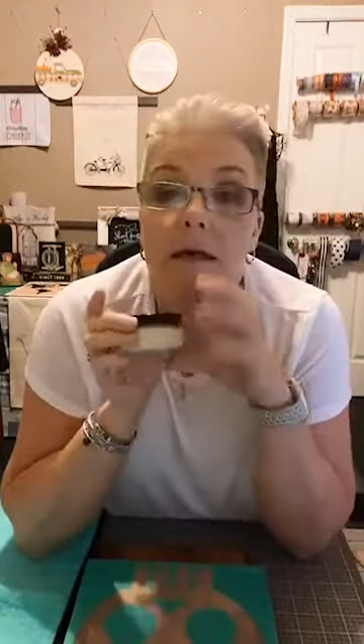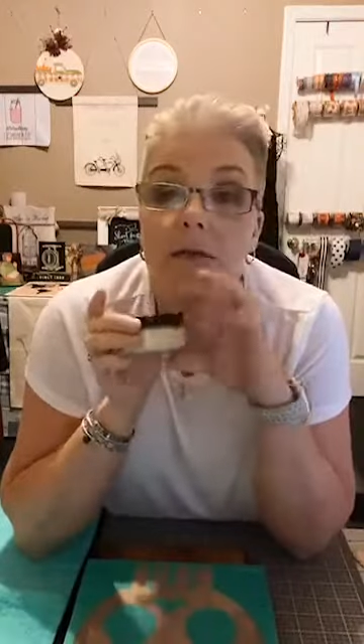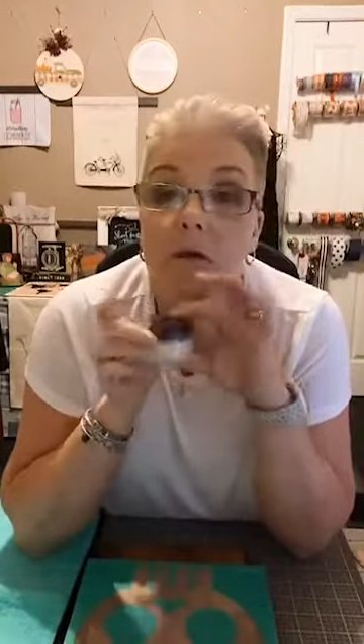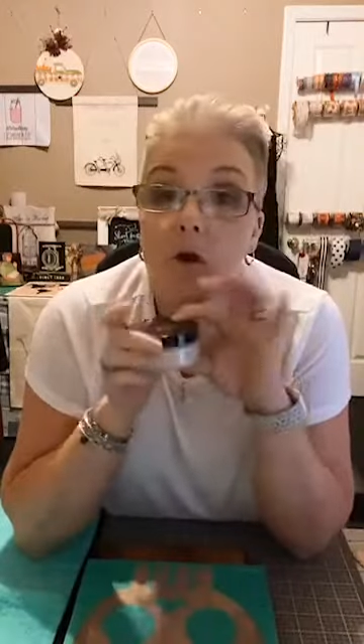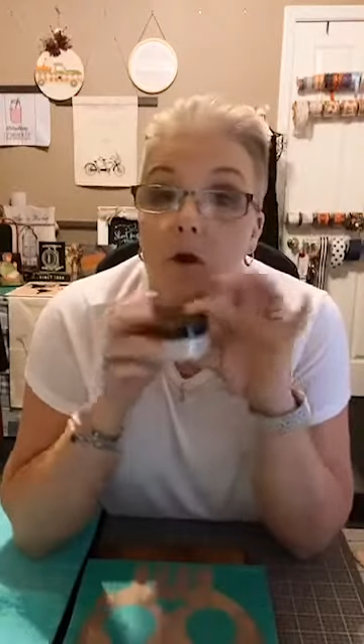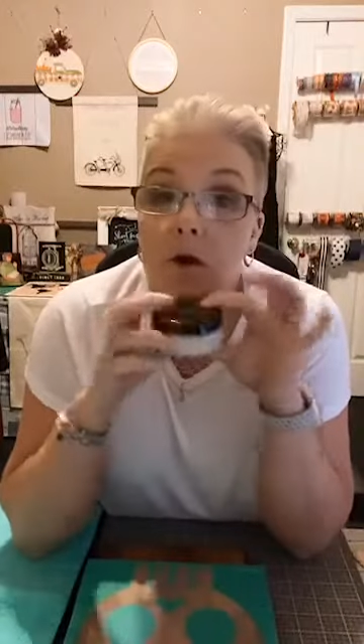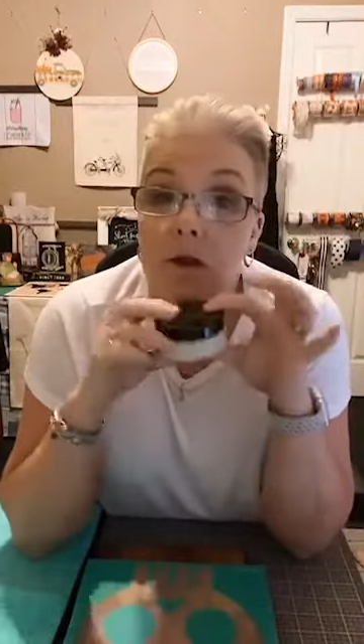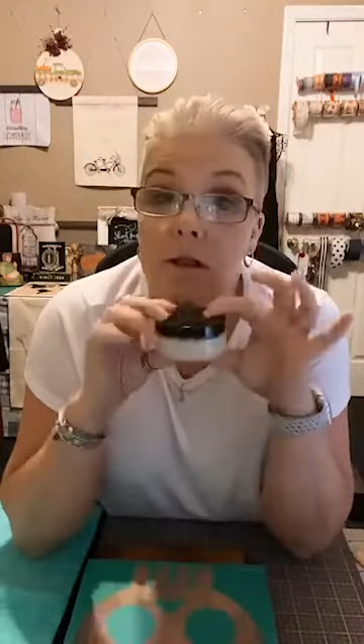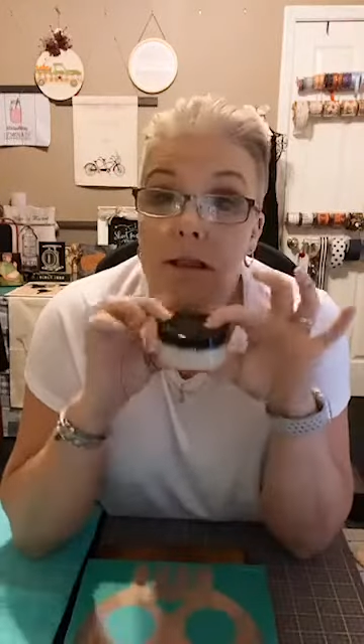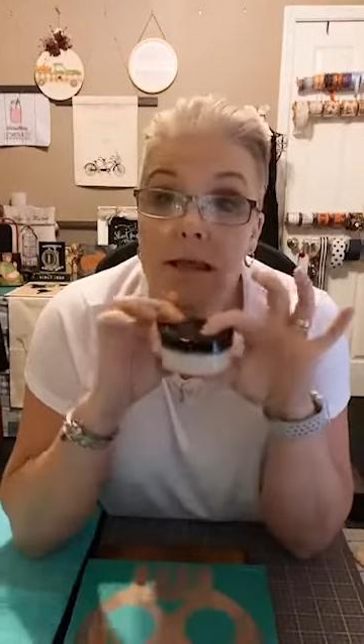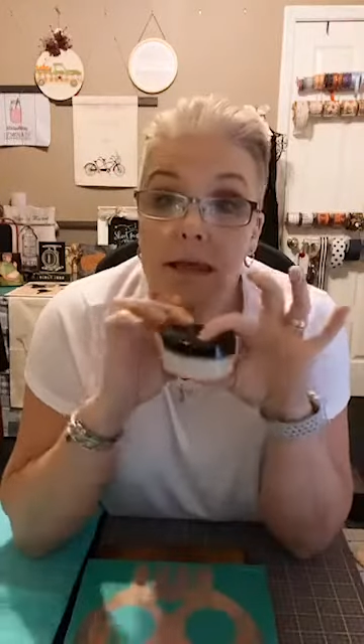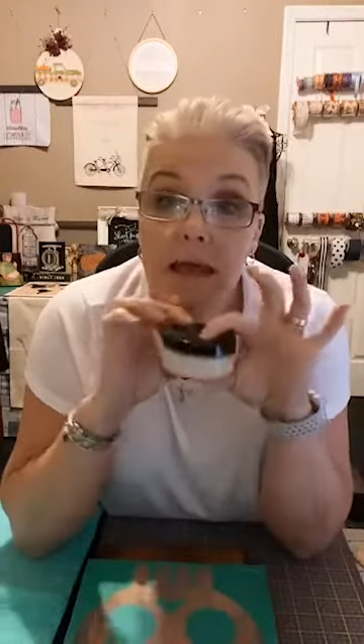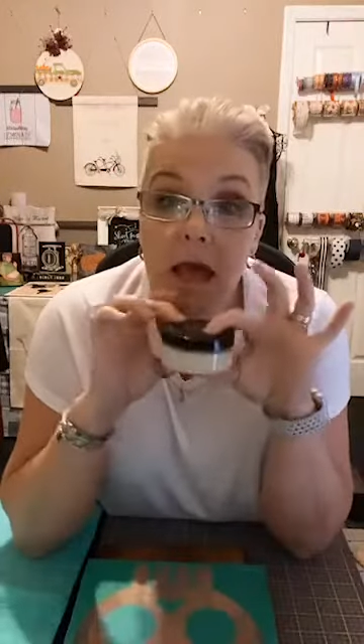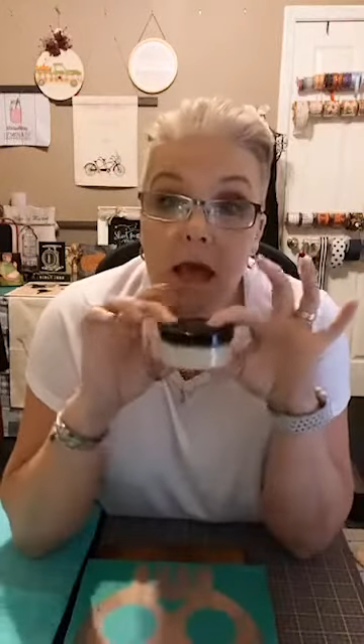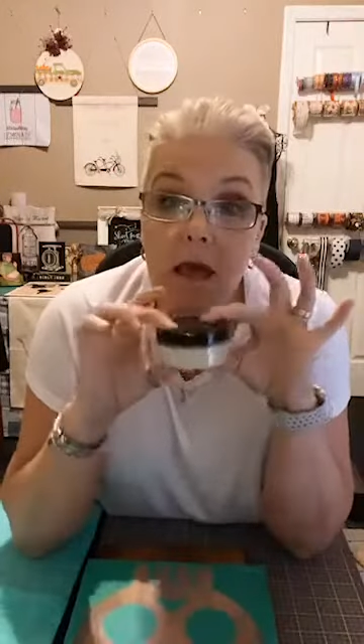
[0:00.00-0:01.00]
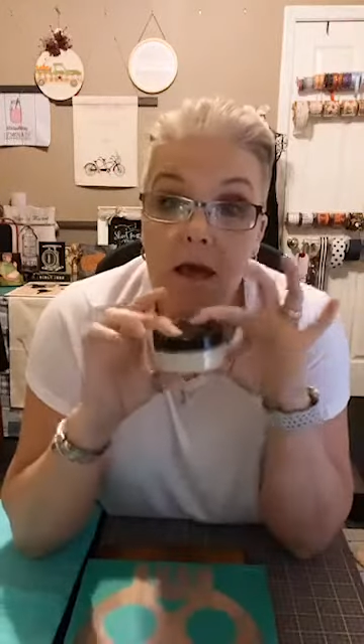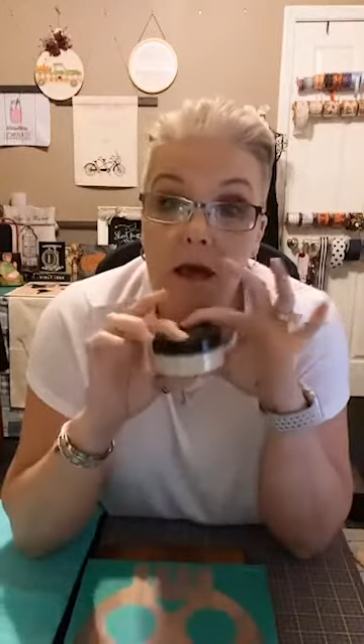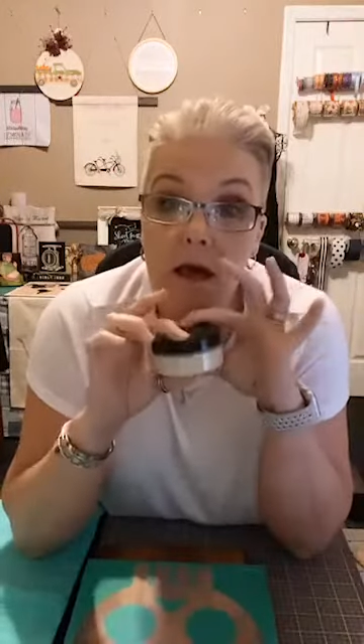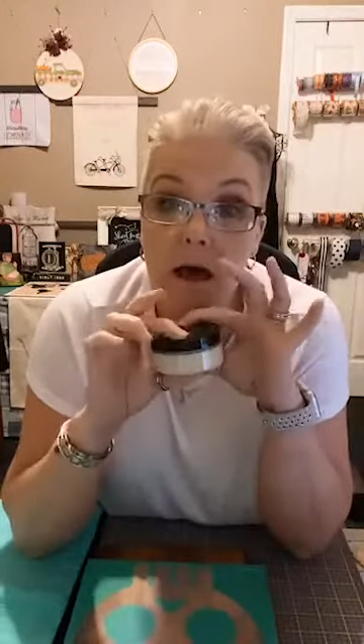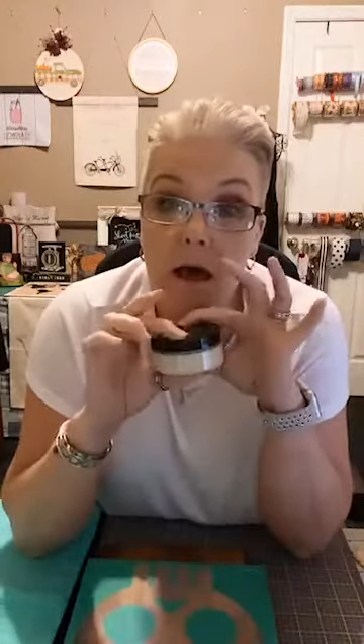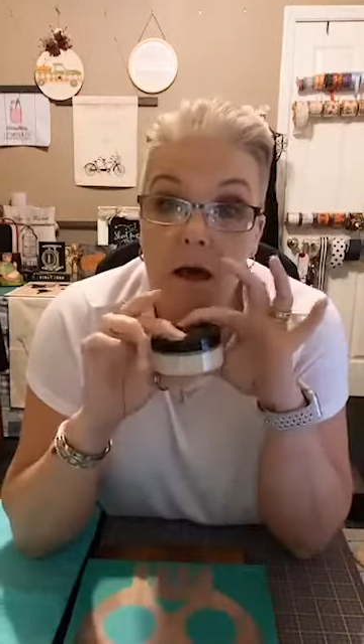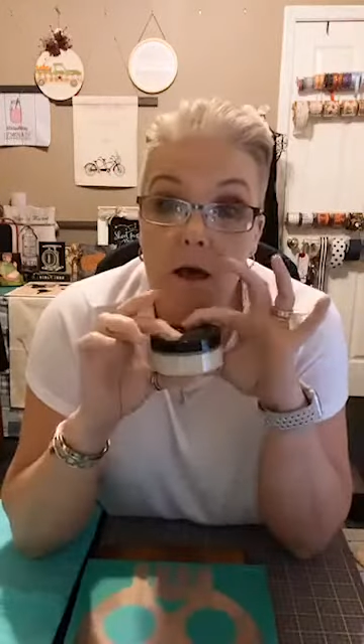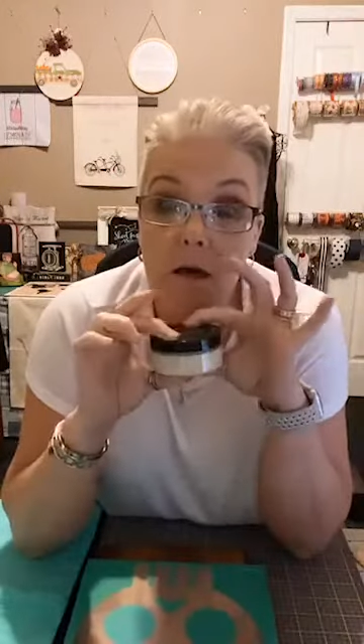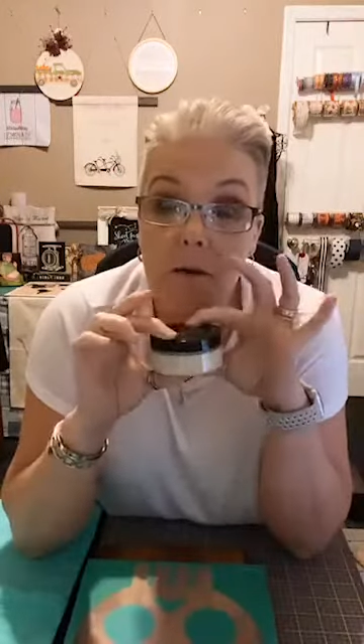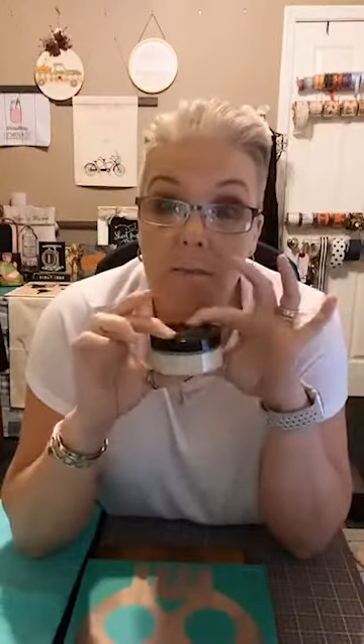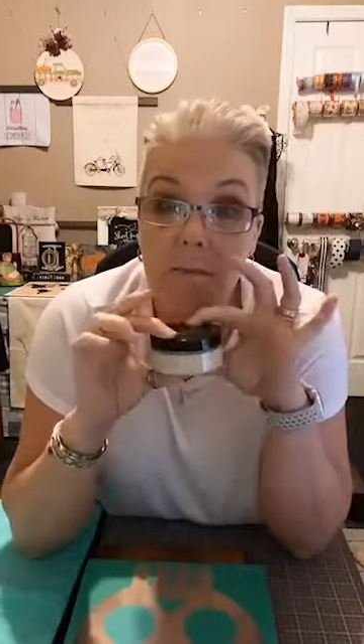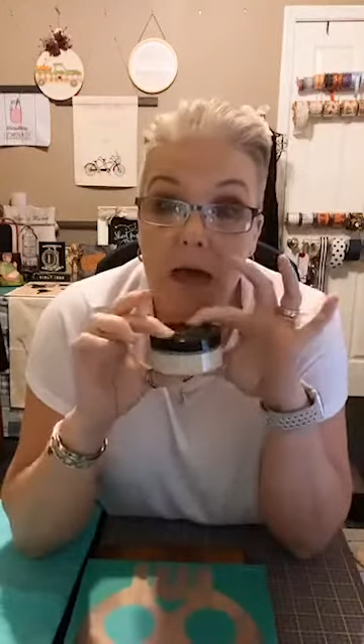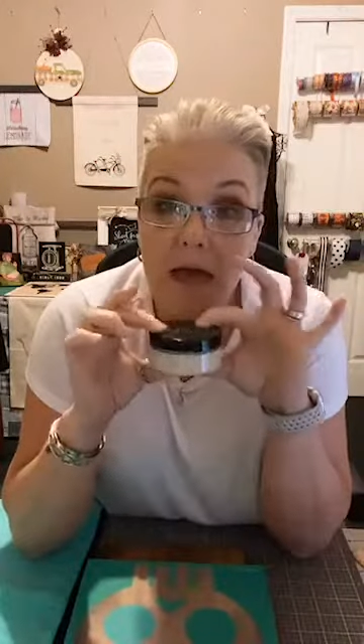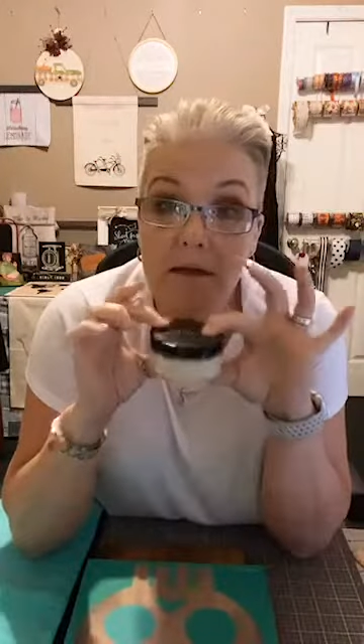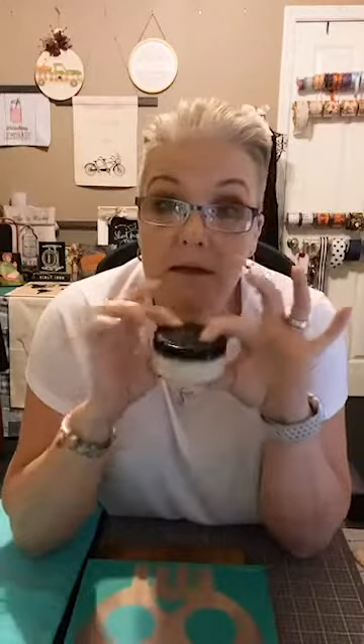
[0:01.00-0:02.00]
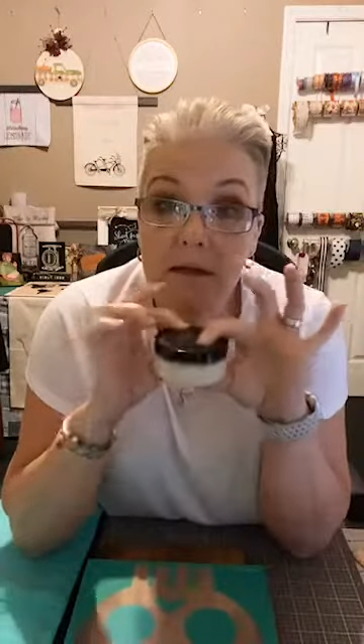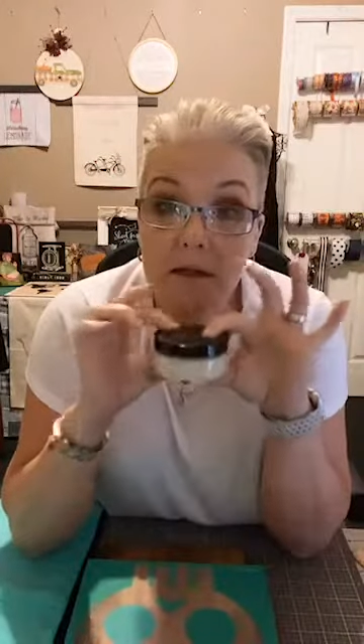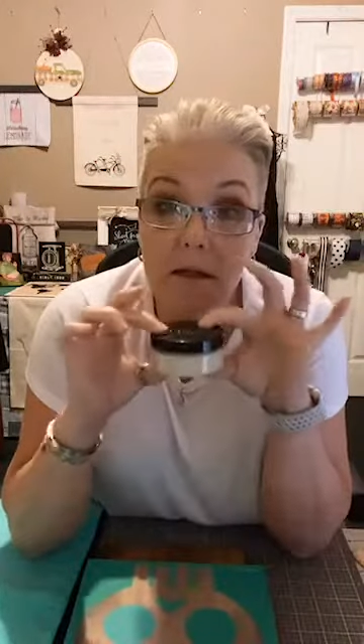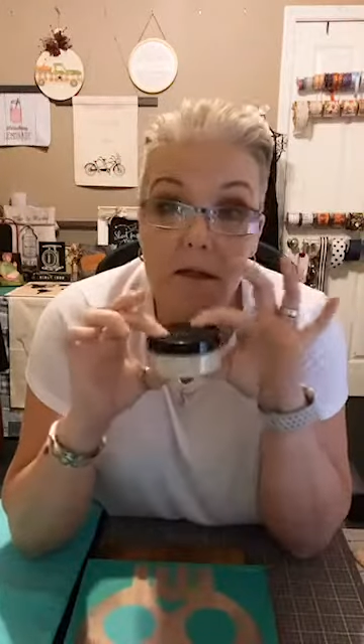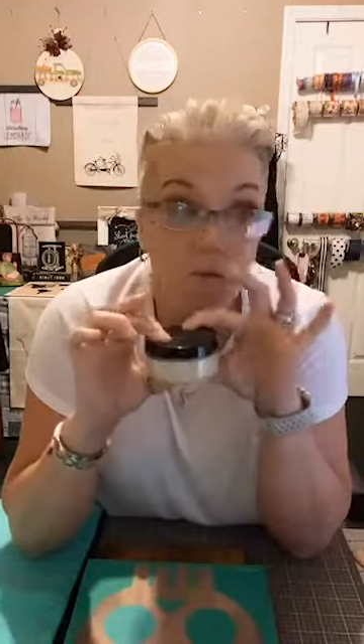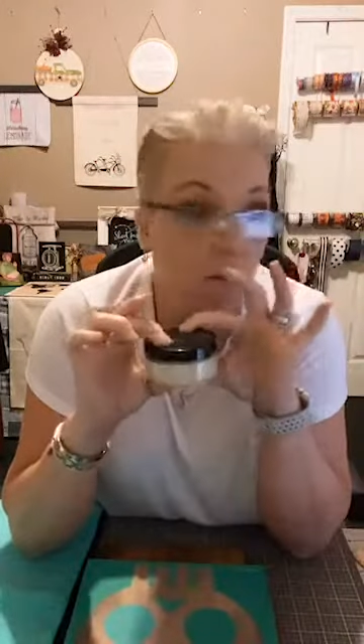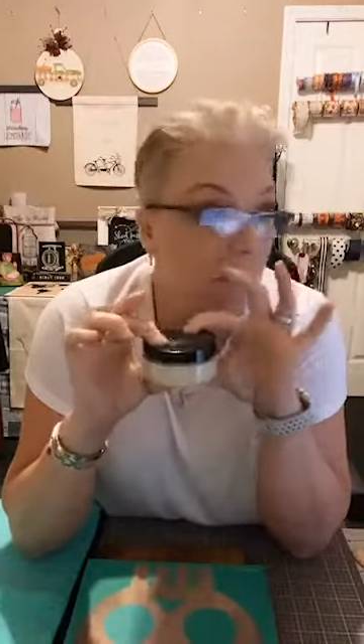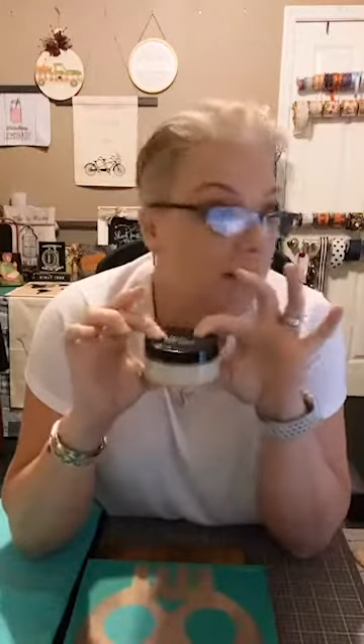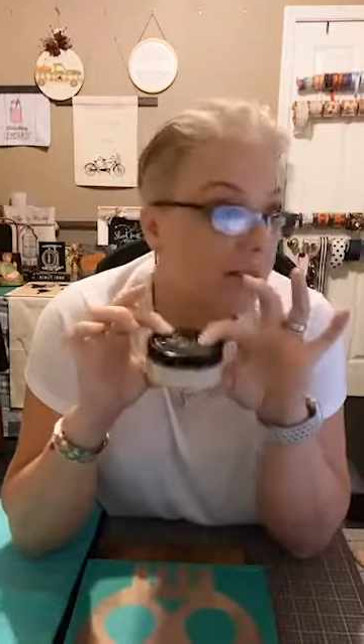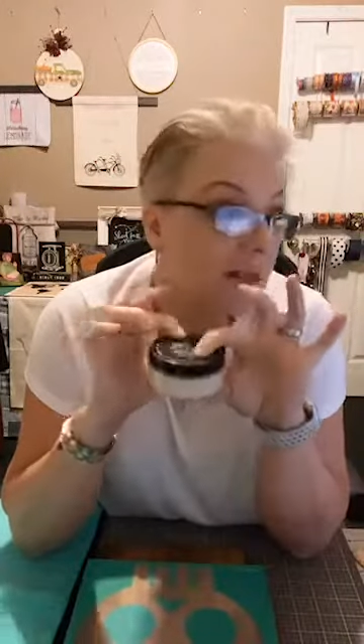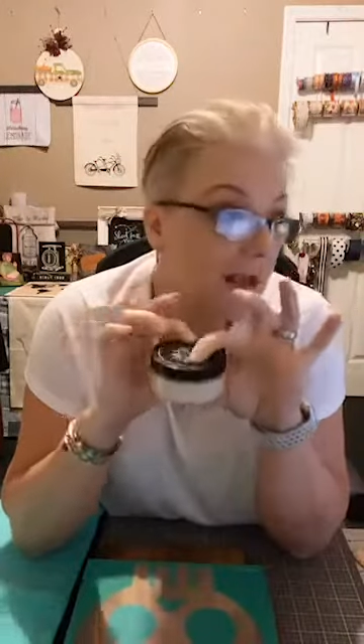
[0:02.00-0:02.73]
is currently um, out of stock. Well,